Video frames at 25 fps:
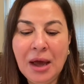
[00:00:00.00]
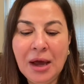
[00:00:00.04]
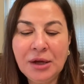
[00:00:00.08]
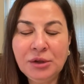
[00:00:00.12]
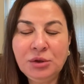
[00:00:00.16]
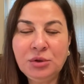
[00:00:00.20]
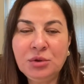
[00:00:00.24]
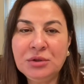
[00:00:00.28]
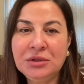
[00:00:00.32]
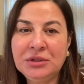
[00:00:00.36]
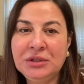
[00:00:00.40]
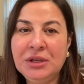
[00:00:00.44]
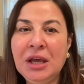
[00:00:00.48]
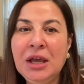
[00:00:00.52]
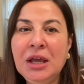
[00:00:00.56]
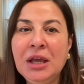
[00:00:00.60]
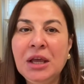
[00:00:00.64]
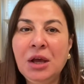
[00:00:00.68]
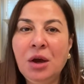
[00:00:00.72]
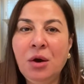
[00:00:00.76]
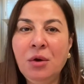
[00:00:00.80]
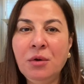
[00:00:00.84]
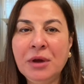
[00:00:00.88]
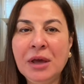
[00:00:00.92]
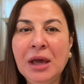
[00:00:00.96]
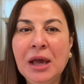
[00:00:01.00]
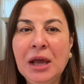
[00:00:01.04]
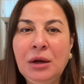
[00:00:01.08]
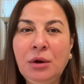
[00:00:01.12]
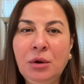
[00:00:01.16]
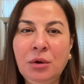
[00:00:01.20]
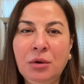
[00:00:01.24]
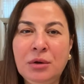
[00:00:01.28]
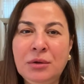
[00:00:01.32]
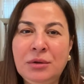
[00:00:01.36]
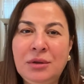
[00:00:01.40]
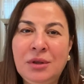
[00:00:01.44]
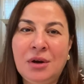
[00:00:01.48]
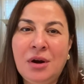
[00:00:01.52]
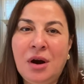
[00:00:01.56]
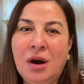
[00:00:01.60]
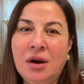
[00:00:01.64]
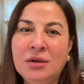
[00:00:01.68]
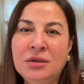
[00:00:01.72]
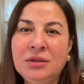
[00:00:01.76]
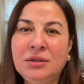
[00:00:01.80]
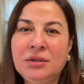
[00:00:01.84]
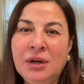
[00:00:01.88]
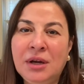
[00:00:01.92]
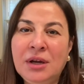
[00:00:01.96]
to say, okay, look, there
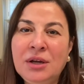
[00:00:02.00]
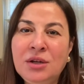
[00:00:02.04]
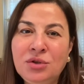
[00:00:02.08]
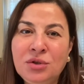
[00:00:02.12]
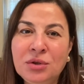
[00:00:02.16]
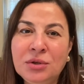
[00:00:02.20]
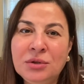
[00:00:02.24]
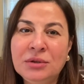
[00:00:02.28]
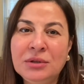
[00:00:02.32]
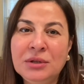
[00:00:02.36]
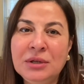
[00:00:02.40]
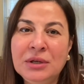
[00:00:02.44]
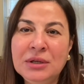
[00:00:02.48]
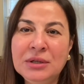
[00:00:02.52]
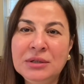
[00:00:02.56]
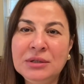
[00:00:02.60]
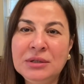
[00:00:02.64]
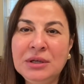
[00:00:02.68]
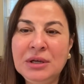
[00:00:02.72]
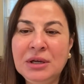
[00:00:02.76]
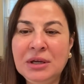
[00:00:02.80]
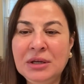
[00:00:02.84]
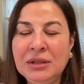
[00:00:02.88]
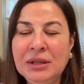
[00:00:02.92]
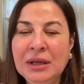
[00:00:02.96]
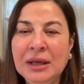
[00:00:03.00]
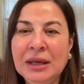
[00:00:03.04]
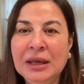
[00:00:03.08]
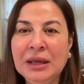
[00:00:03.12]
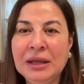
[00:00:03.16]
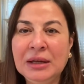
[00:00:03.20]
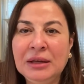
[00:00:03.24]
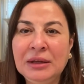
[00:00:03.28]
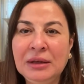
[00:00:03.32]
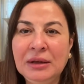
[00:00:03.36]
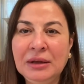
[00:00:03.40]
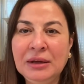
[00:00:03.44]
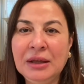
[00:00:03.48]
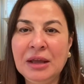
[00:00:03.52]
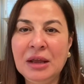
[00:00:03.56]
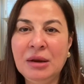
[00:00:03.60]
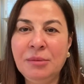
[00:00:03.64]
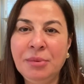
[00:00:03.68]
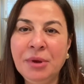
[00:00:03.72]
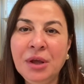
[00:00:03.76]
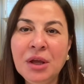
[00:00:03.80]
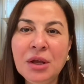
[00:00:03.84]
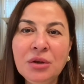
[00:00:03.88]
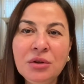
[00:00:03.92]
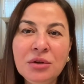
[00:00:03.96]
are stranger things here that can
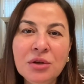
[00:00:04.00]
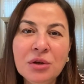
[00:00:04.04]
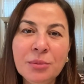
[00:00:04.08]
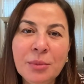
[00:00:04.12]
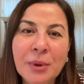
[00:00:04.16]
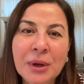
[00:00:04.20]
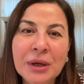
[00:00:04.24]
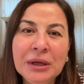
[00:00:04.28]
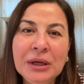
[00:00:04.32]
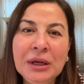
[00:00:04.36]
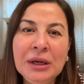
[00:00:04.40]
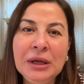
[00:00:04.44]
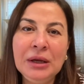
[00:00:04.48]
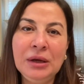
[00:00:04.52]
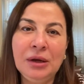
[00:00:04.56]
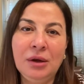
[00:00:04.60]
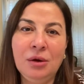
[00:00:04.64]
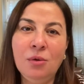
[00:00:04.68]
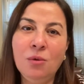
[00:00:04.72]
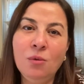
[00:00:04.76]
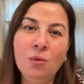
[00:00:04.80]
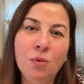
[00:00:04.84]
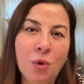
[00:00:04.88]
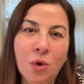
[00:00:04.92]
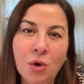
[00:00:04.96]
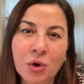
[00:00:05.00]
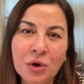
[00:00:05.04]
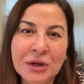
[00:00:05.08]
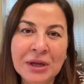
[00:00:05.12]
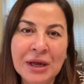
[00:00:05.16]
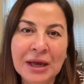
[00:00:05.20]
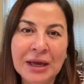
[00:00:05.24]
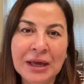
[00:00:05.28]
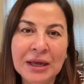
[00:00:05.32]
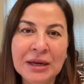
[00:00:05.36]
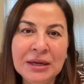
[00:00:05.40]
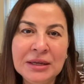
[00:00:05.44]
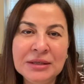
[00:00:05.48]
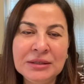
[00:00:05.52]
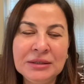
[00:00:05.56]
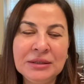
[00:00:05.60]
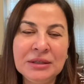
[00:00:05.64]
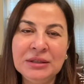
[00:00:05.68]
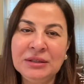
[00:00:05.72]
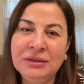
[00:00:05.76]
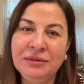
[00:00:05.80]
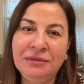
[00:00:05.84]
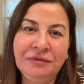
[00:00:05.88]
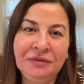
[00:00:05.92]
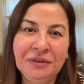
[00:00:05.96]
be in your body, work against
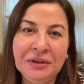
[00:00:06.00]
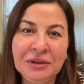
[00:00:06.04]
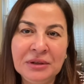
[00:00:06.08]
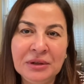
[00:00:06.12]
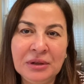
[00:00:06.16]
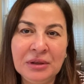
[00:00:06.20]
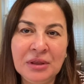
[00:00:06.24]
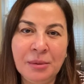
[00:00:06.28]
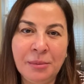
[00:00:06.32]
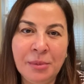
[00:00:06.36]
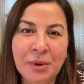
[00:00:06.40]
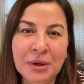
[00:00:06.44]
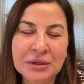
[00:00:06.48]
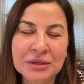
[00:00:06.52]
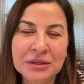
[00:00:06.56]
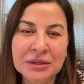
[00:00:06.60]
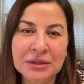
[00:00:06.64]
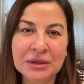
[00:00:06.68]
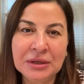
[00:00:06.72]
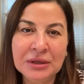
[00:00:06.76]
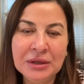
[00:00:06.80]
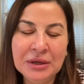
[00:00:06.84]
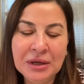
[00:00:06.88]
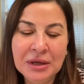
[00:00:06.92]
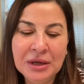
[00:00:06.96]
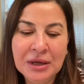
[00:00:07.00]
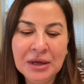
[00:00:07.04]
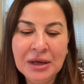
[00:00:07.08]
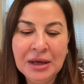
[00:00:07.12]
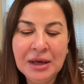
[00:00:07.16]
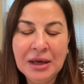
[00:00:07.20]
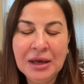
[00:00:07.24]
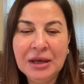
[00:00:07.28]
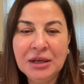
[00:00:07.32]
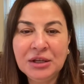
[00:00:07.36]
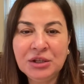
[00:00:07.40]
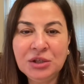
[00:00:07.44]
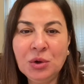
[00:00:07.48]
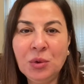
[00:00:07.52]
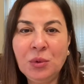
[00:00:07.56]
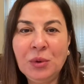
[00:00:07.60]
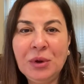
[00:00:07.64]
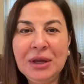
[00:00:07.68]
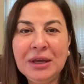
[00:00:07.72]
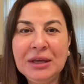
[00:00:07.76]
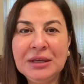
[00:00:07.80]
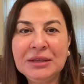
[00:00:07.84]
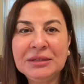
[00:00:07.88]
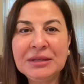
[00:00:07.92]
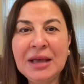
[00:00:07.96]
it, defend the body. So
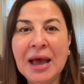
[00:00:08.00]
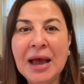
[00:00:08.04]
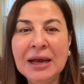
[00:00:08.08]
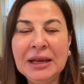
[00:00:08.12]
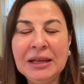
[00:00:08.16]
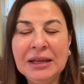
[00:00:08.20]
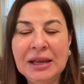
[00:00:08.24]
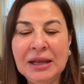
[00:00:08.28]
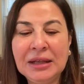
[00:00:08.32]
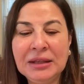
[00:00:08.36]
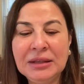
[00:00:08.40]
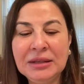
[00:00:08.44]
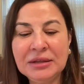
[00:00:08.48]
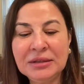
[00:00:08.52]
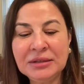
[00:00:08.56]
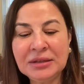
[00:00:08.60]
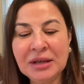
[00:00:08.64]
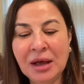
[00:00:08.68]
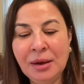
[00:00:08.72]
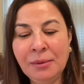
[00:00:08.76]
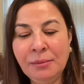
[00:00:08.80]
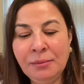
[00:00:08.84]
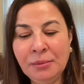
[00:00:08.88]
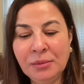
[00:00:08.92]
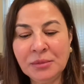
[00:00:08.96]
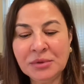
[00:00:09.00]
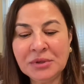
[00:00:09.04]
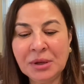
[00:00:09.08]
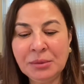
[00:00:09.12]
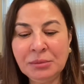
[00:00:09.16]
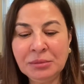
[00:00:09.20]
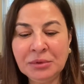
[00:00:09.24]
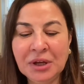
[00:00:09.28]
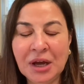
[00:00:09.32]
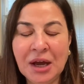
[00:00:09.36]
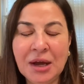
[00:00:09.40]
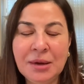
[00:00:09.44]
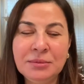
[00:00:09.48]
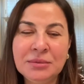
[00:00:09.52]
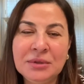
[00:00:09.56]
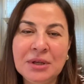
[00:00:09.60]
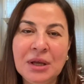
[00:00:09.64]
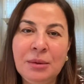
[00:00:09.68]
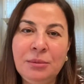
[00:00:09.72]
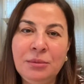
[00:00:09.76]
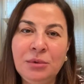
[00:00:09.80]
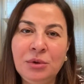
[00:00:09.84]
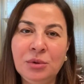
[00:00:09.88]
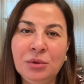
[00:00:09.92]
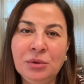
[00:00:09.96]
exactly, and sometimes the
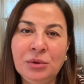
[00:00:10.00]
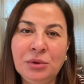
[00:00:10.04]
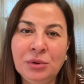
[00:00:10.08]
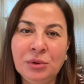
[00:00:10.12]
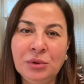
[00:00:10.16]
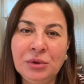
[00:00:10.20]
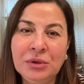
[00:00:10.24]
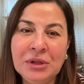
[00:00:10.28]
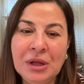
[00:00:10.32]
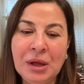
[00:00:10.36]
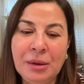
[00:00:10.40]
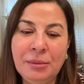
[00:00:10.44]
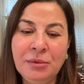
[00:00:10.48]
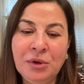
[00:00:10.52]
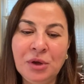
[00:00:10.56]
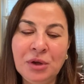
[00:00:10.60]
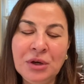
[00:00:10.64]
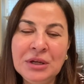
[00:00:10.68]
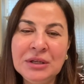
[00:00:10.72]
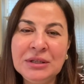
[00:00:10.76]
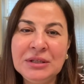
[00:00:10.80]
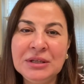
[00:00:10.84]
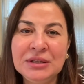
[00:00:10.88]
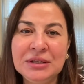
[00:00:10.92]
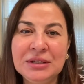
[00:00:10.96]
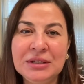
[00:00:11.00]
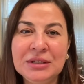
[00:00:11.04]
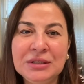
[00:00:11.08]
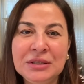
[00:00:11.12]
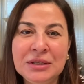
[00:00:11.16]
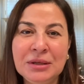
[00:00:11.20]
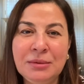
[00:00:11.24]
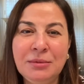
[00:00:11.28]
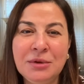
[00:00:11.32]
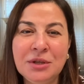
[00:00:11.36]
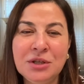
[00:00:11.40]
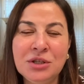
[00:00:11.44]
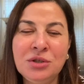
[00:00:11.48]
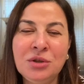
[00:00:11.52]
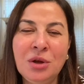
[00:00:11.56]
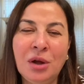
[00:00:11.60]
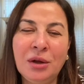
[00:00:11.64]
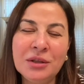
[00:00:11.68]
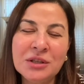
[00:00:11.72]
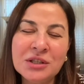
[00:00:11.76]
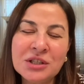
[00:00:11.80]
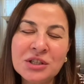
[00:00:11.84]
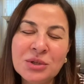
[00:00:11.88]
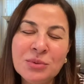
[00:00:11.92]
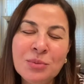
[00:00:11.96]
immunity system is
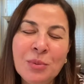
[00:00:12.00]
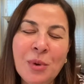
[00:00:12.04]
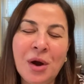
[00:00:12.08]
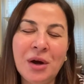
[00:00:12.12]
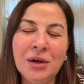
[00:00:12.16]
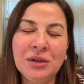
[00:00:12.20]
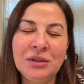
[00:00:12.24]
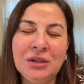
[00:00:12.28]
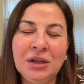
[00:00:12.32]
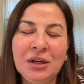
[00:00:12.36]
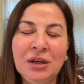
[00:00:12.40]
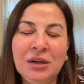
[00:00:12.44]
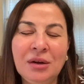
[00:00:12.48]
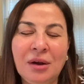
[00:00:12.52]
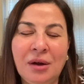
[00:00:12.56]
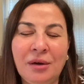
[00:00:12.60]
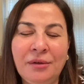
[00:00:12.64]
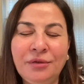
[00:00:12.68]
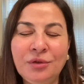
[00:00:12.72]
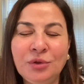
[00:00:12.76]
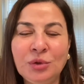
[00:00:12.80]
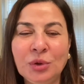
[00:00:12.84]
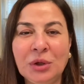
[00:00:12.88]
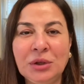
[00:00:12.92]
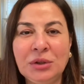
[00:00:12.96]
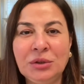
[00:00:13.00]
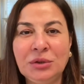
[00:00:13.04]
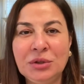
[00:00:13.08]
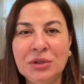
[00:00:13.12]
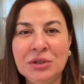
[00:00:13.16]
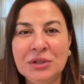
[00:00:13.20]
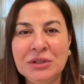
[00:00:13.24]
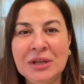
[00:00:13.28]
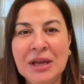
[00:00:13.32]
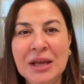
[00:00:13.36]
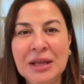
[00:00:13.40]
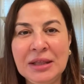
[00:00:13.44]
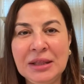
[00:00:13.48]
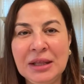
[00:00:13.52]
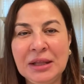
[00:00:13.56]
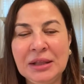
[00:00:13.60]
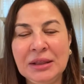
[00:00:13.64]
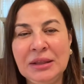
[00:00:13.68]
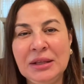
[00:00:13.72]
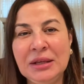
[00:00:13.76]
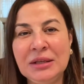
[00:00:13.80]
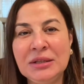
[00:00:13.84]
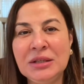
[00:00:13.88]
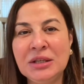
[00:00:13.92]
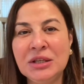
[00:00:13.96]
not smart enough to understand
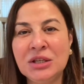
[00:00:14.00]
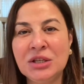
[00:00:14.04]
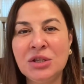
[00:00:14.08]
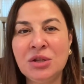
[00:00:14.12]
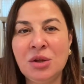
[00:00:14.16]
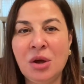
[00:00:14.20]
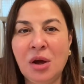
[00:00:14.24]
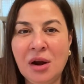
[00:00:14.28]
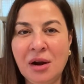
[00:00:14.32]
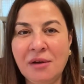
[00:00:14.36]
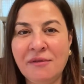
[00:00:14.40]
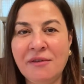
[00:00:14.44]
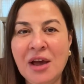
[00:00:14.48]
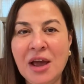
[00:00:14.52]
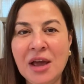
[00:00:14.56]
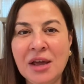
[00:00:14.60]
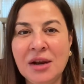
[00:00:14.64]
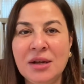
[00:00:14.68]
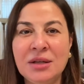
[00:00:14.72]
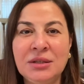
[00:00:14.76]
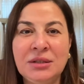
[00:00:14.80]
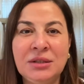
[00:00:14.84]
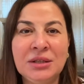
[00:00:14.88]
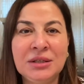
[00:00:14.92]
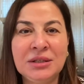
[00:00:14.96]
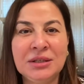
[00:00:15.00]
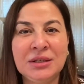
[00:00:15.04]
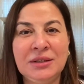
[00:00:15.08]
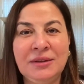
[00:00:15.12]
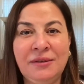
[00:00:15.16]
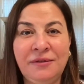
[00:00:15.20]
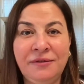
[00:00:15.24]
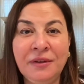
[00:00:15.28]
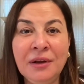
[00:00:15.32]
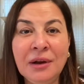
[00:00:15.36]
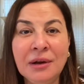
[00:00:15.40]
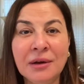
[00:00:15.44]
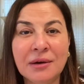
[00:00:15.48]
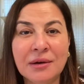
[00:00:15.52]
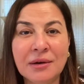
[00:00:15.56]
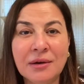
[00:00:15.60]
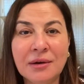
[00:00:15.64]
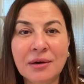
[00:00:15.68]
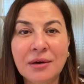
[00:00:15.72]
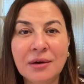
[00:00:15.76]
that this is not a virus, this is a filler.